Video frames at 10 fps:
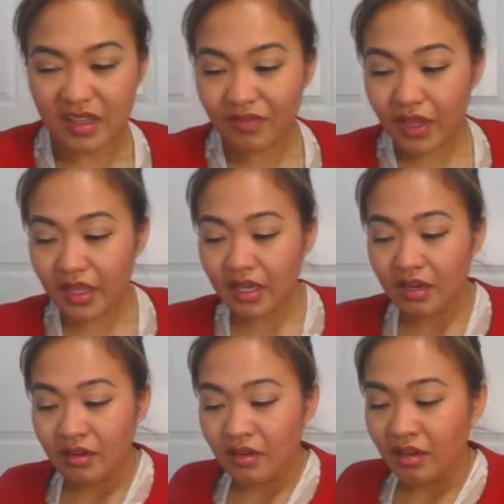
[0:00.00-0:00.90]
give
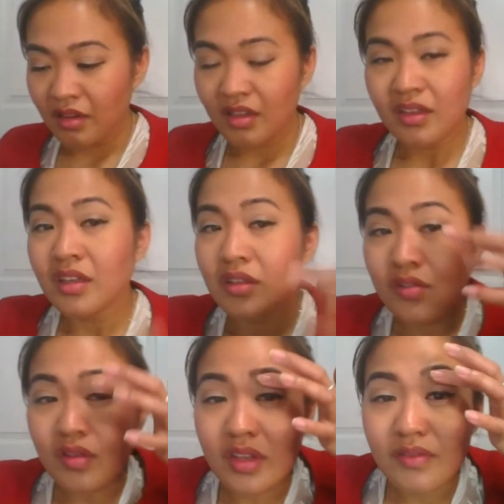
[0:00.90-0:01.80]

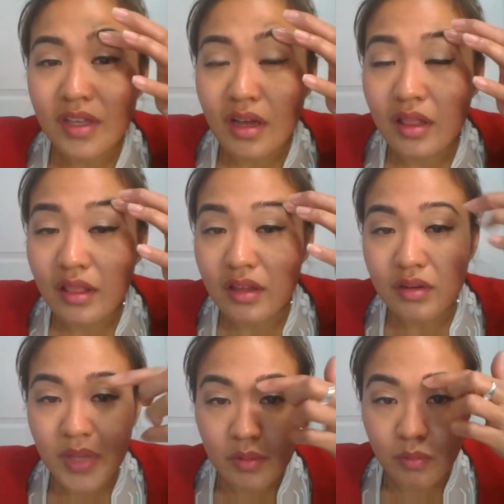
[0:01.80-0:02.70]
it a
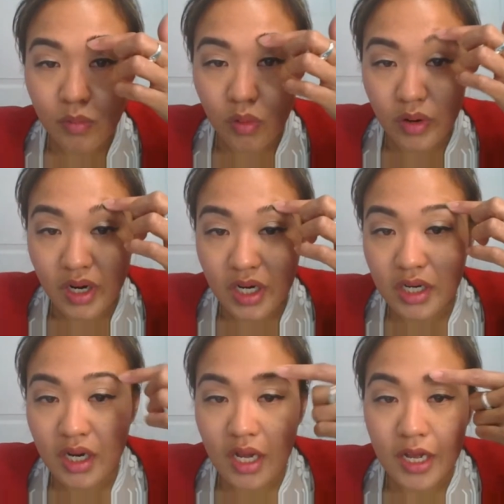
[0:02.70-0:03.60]
little bit
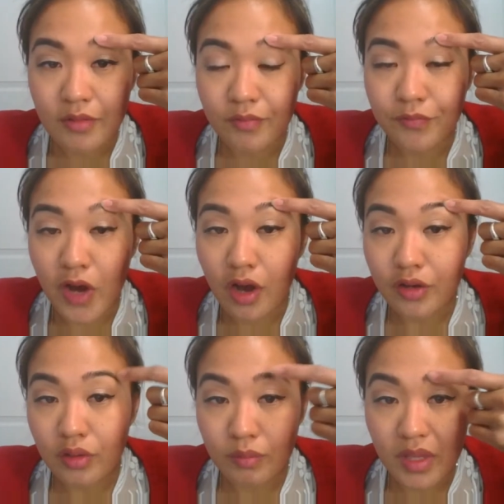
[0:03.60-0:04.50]
more
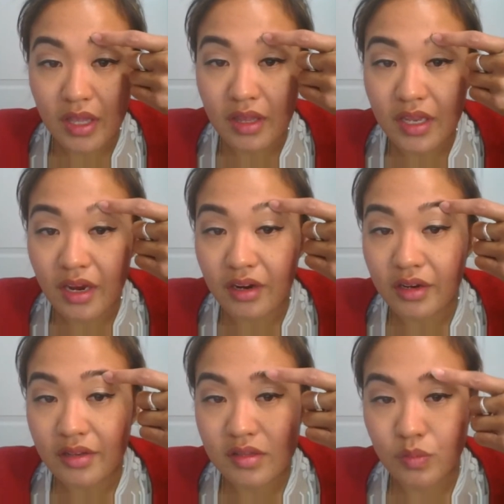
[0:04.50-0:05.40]
volume in
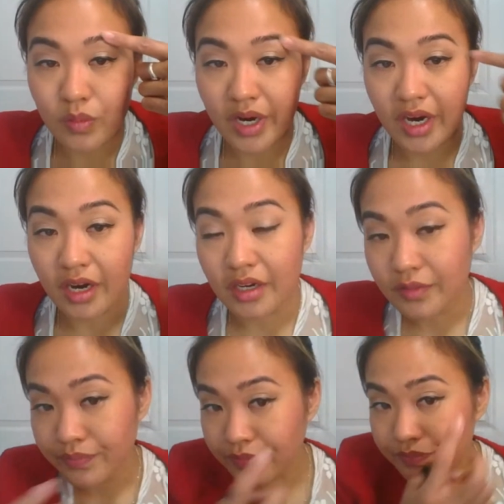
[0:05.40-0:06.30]
areas
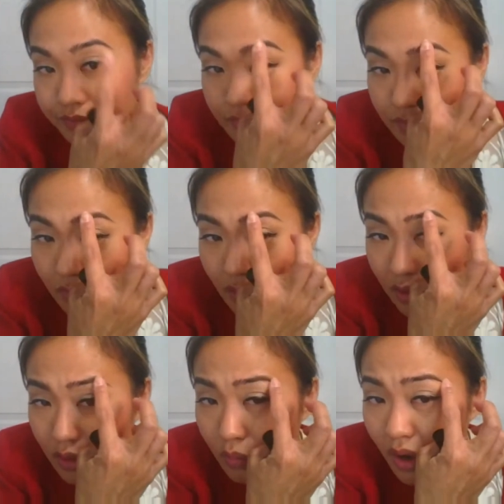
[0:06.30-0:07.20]
where
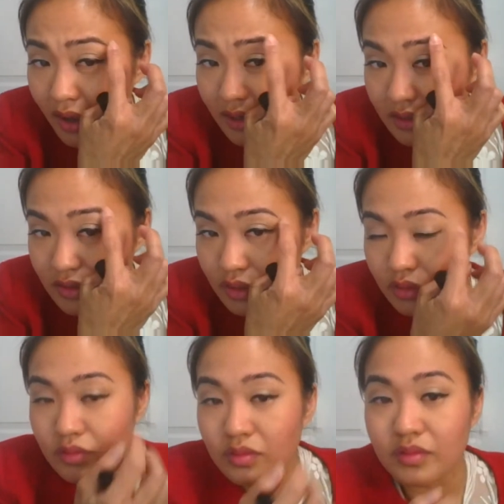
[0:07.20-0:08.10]
you want
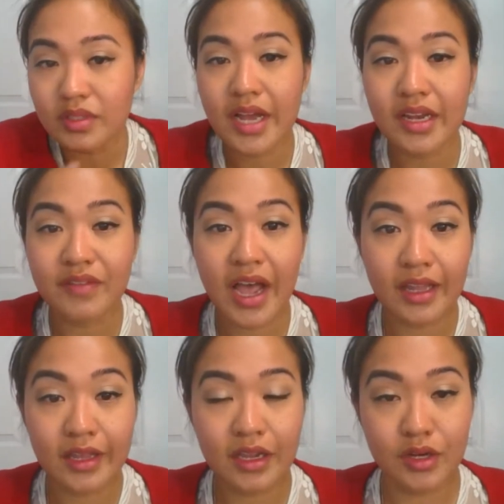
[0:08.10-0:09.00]
to kind of
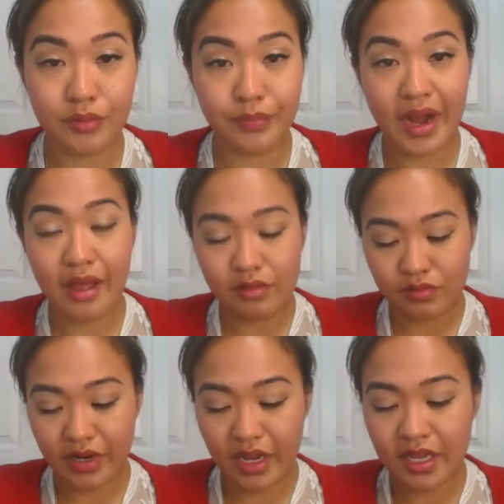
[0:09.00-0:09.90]
highlight your brows,
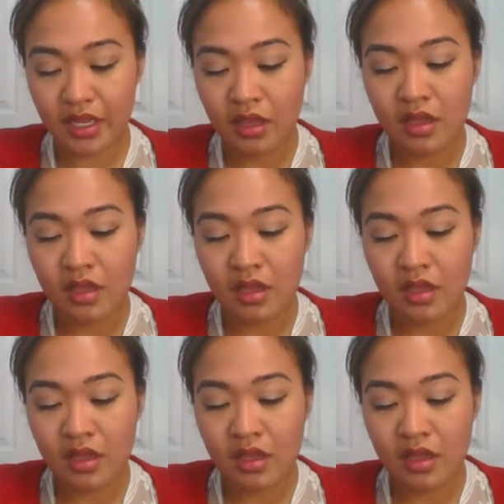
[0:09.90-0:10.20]
right?